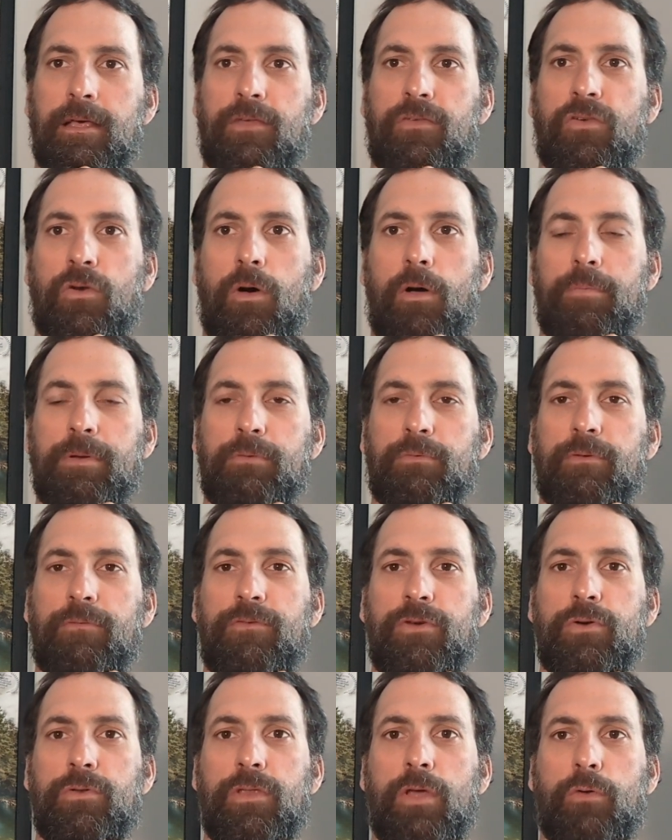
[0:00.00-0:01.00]
So I'll be
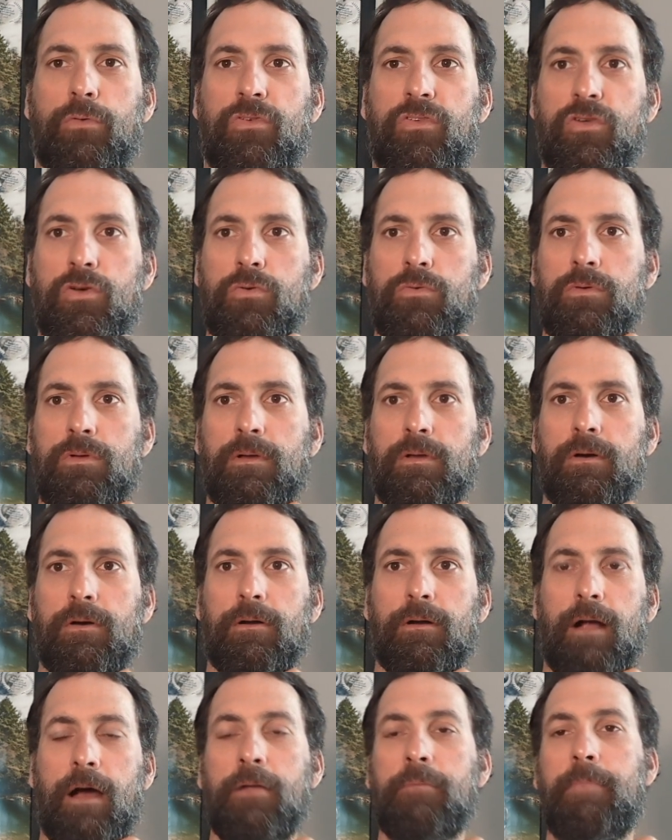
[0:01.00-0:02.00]
reviewing those soon,
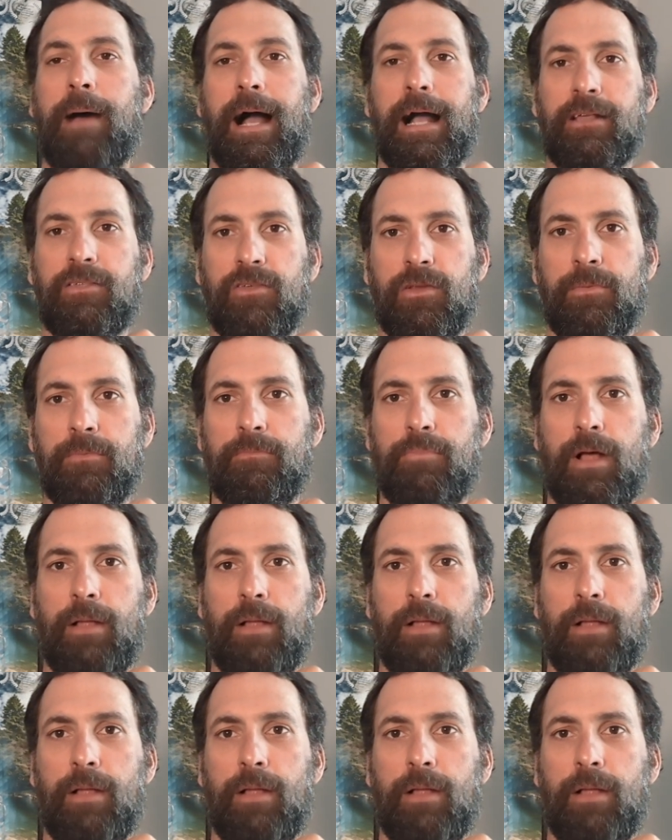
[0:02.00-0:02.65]
or unboxing them,